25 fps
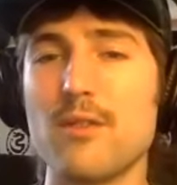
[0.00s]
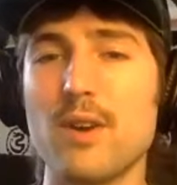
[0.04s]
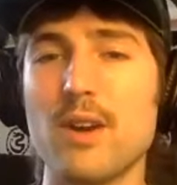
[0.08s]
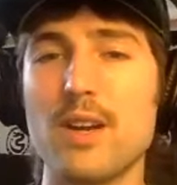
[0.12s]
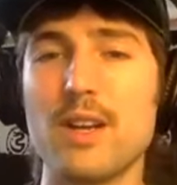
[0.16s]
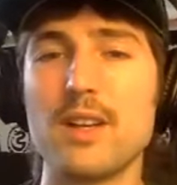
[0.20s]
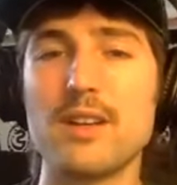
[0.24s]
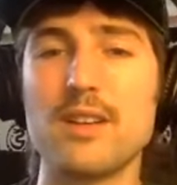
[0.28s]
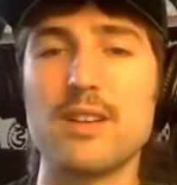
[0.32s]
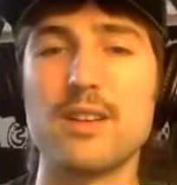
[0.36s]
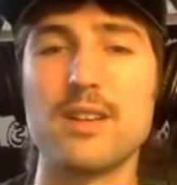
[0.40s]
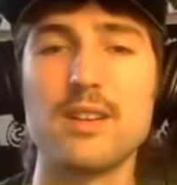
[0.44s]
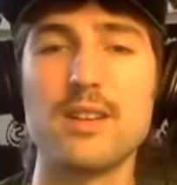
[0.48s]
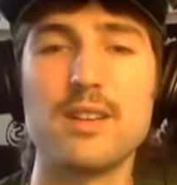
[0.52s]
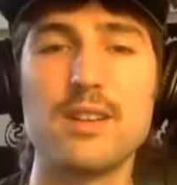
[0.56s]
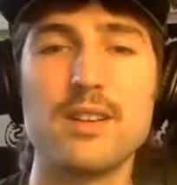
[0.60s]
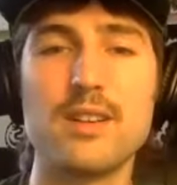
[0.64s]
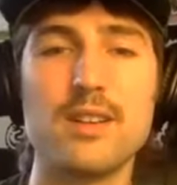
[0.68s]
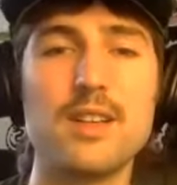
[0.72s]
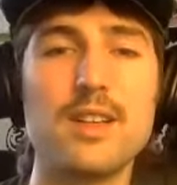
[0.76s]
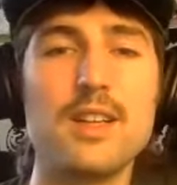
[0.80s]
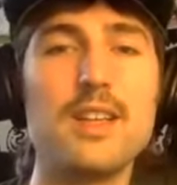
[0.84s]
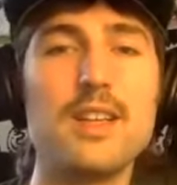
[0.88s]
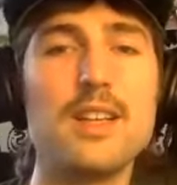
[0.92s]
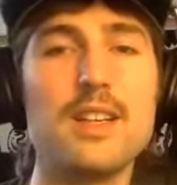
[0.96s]
find,
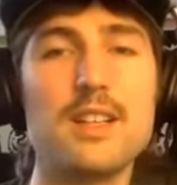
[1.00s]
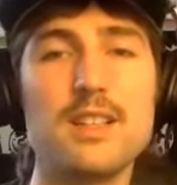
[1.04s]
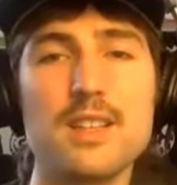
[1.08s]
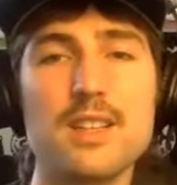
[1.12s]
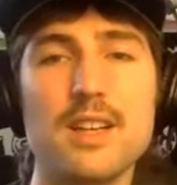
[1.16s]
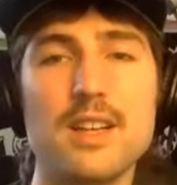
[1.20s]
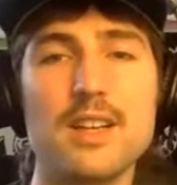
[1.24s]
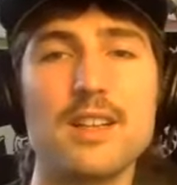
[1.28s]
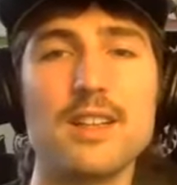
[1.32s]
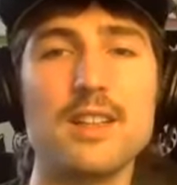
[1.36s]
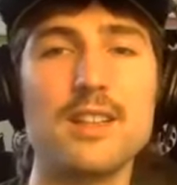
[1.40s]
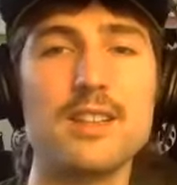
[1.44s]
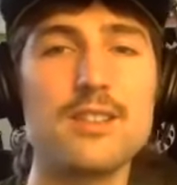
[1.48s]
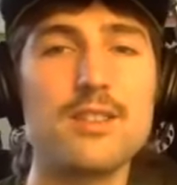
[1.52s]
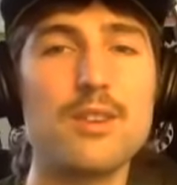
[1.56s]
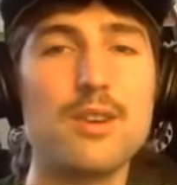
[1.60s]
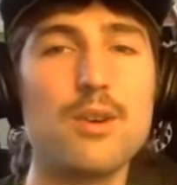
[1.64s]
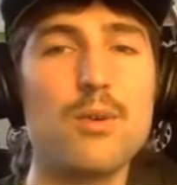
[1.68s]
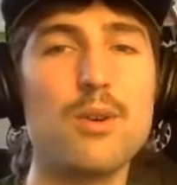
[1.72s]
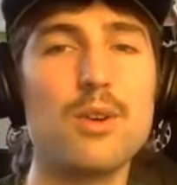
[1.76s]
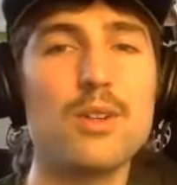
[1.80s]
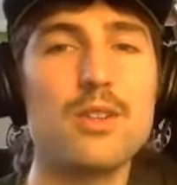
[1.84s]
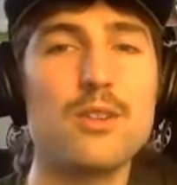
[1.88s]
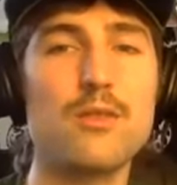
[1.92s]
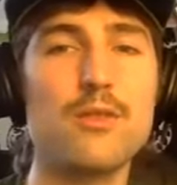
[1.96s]
yeah, exactly. So I
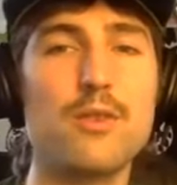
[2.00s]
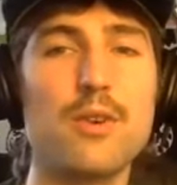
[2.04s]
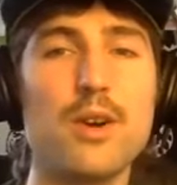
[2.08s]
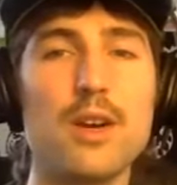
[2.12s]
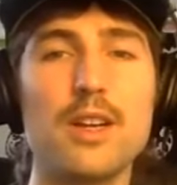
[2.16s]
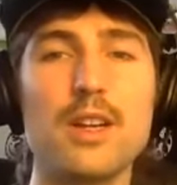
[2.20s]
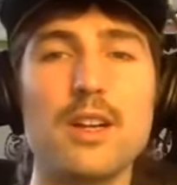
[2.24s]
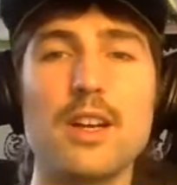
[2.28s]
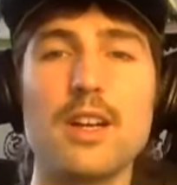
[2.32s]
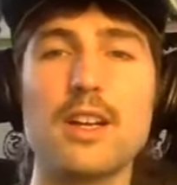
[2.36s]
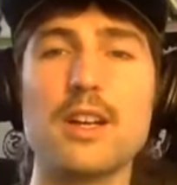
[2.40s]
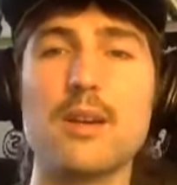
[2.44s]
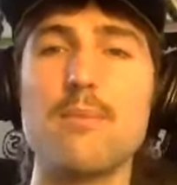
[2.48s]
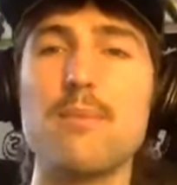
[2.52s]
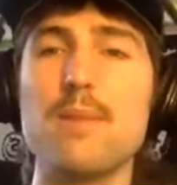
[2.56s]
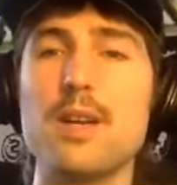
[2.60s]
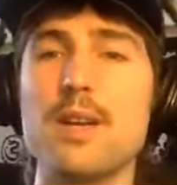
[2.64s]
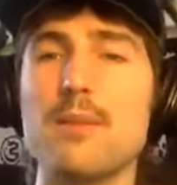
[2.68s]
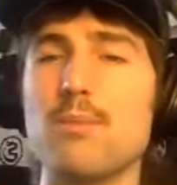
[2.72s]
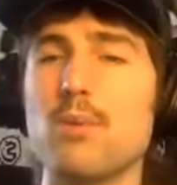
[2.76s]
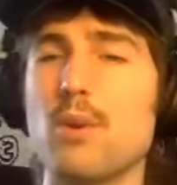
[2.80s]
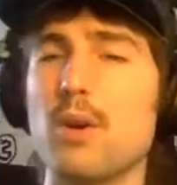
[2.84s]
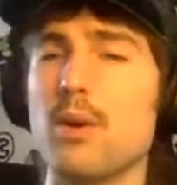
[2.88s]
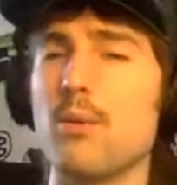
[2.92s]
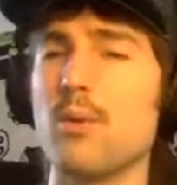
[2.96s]
wanted to find like a
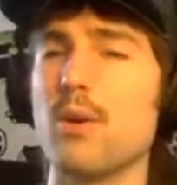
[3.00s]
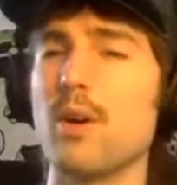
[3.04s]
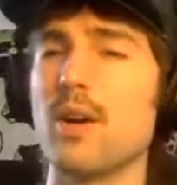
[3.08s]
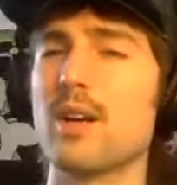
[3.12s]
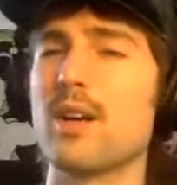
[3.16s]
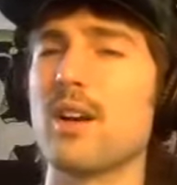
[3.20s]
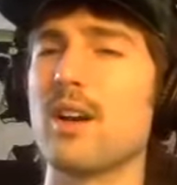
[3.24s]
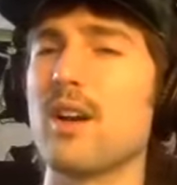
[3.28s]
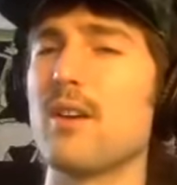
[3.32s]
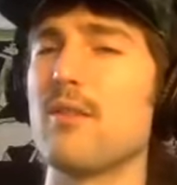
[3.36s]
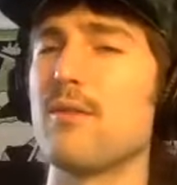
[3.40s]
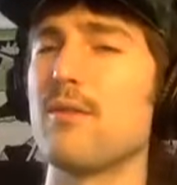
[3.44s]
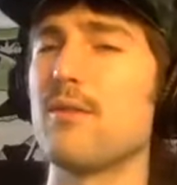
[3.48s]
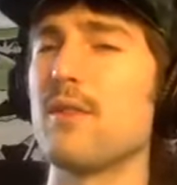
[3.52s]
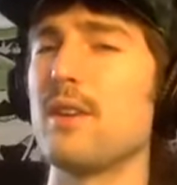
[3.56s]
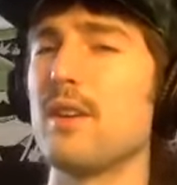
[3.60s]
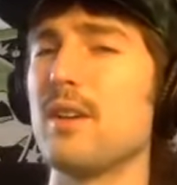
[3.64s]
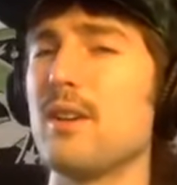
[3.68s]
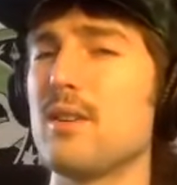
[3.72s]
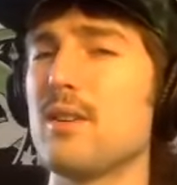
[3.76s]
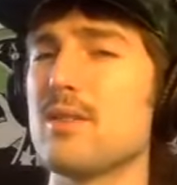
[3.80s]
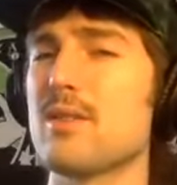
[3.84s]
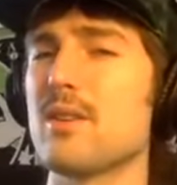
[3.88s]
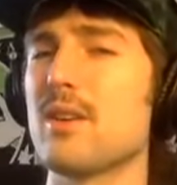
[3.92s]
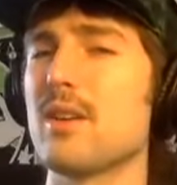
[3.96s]
midpoint where it kind of
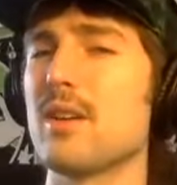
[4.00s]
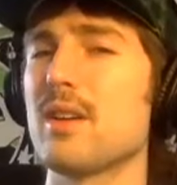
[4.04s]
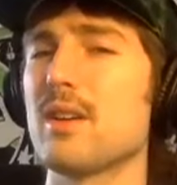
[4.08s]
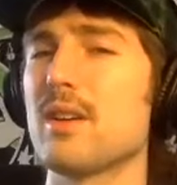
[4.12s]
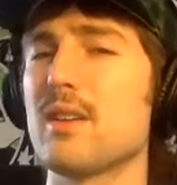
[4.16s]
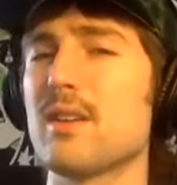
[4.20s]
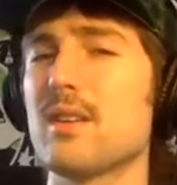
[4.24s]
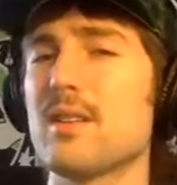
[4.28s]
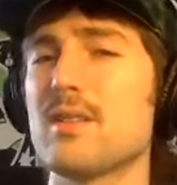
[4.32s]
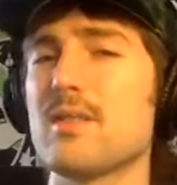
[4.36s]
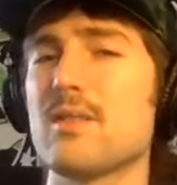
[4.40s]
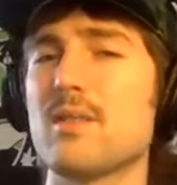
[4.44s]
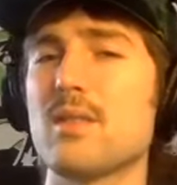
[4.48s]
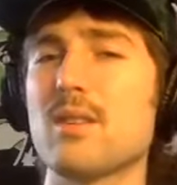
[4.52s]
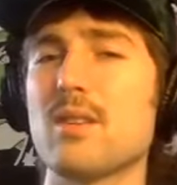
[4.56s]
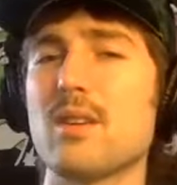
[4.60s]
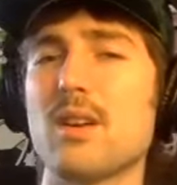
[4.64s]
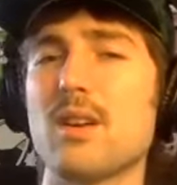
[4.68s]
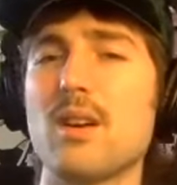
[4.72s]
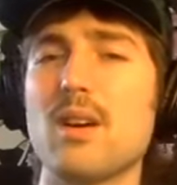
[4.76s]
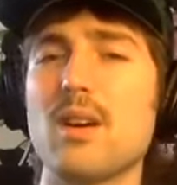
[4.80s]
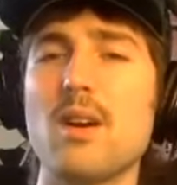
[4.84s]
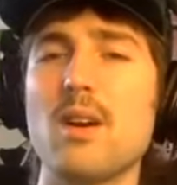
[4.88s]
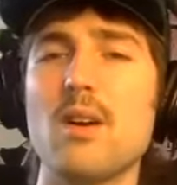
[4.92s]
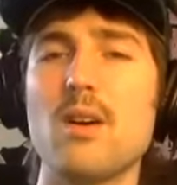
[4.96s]
feels like this
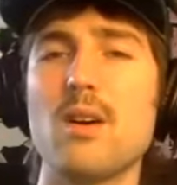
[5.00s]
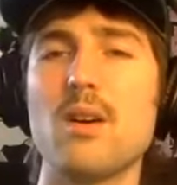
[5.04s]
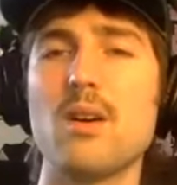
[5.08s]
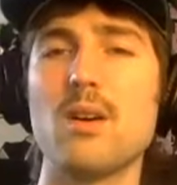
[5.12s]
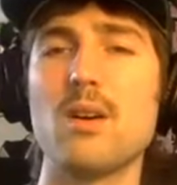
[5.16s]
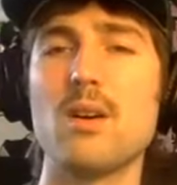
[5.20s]
kind of